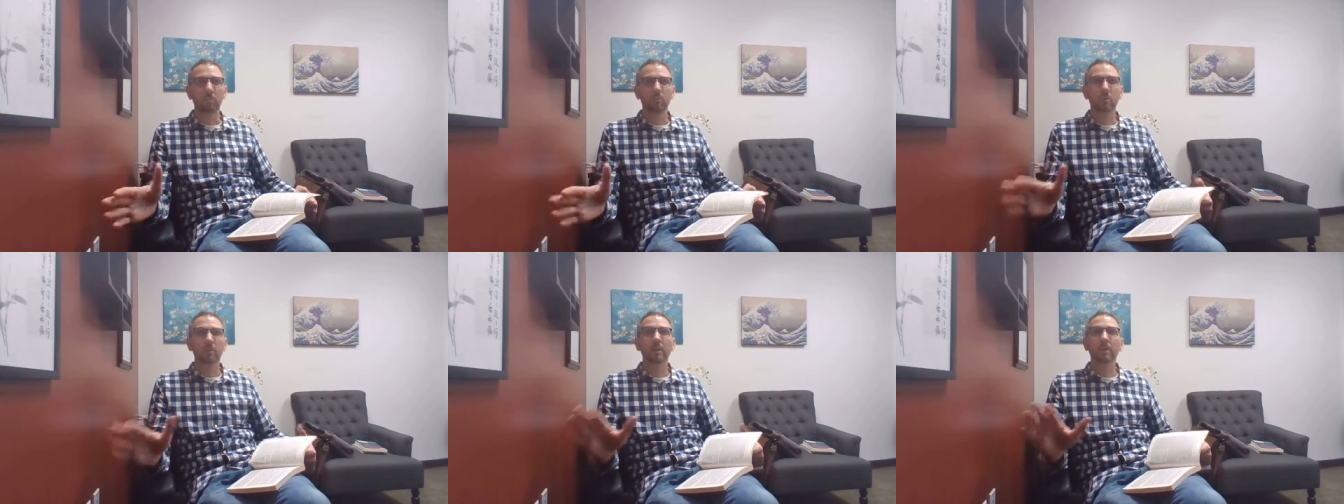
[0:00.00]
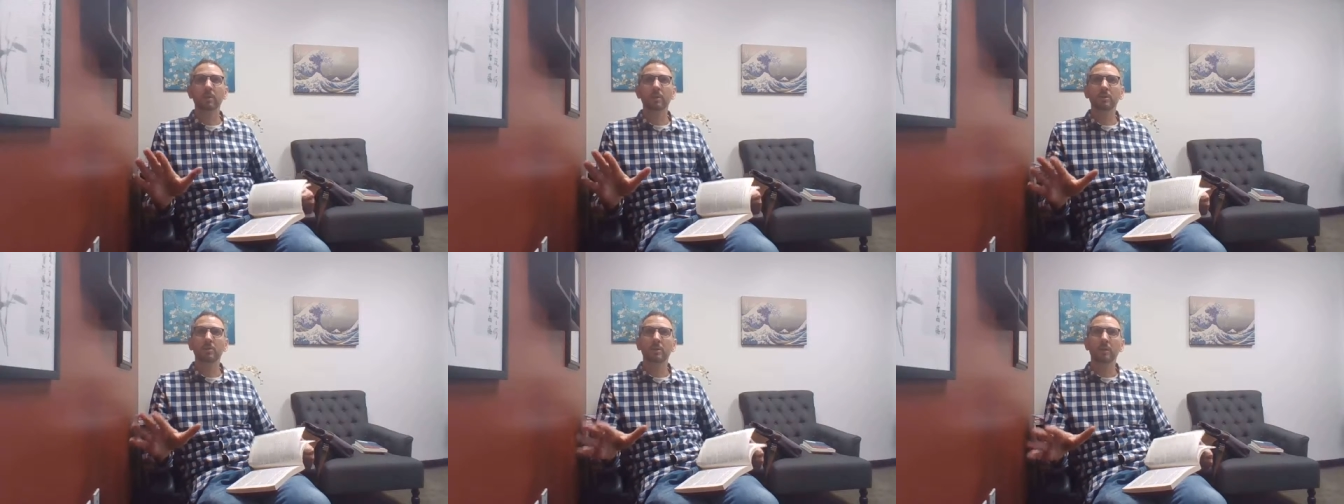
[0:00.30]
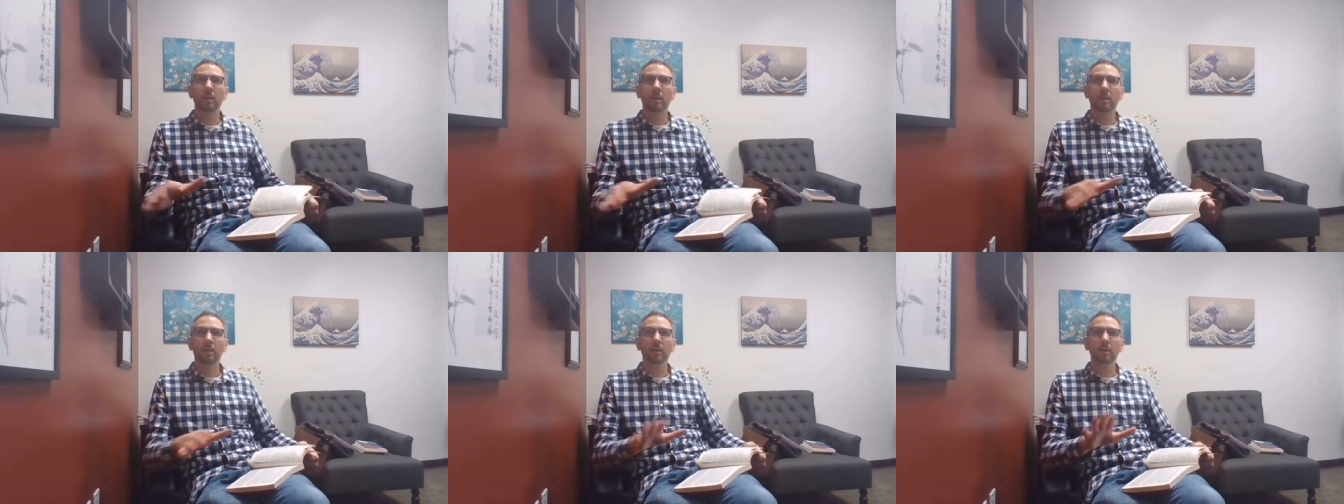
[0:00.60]
Well, let me say
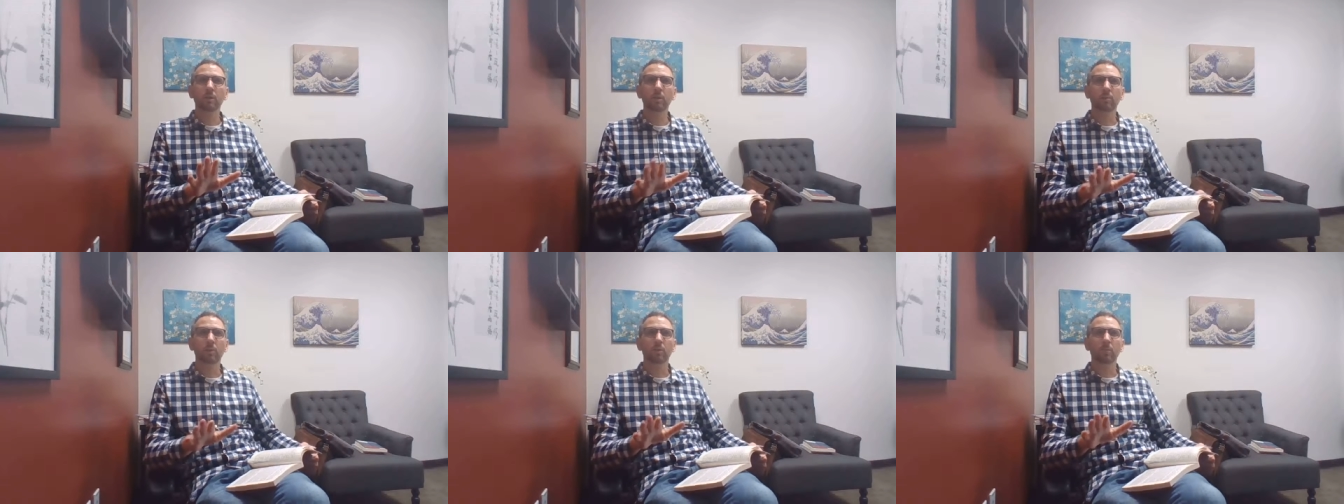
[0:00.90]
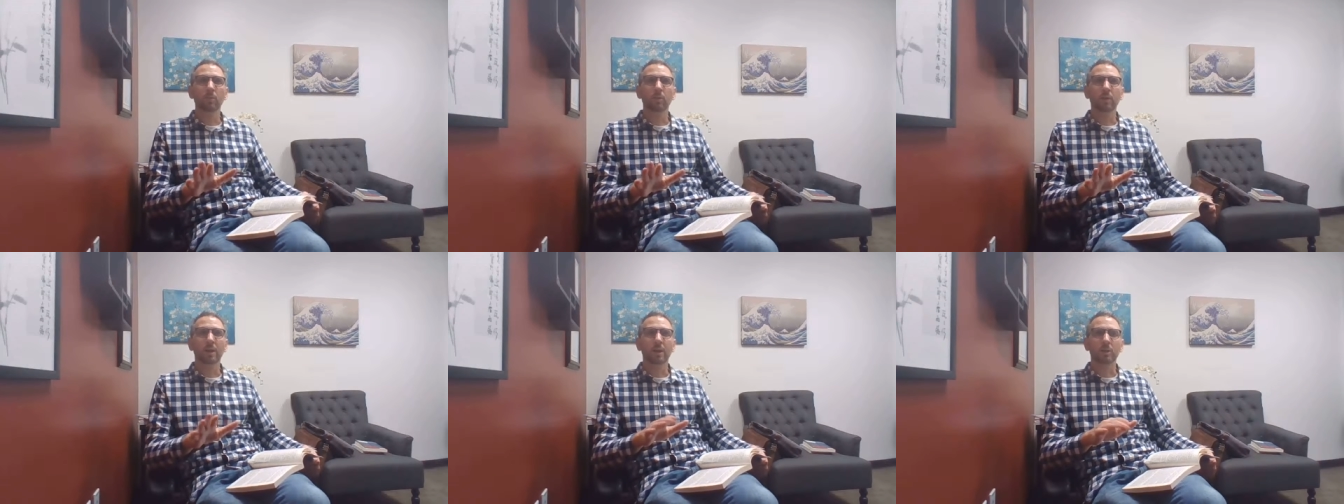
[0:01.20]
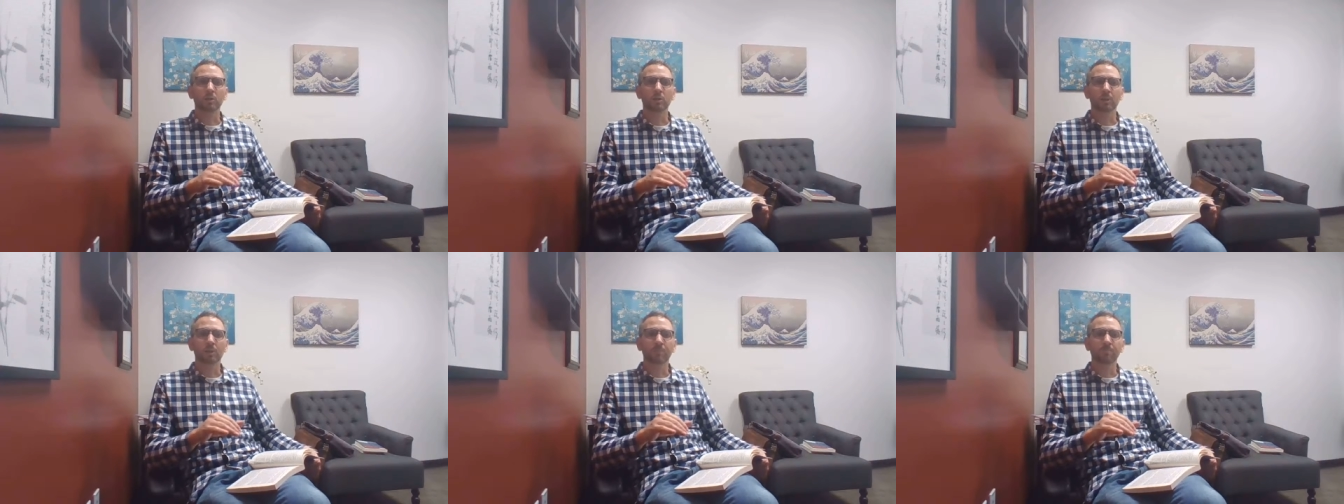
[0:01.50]
a little bit more
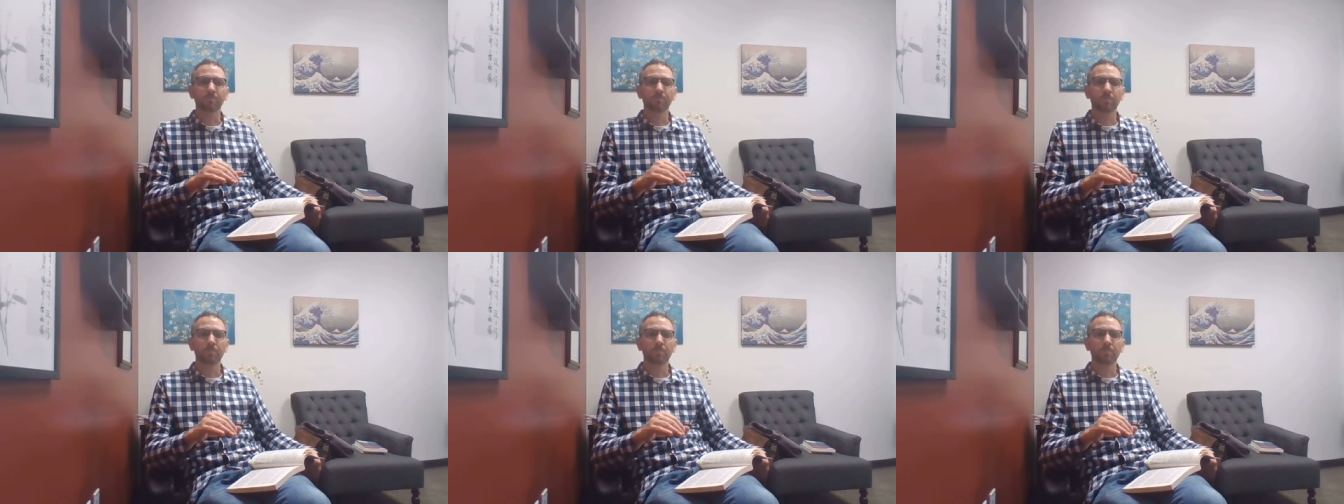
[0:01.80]
actually.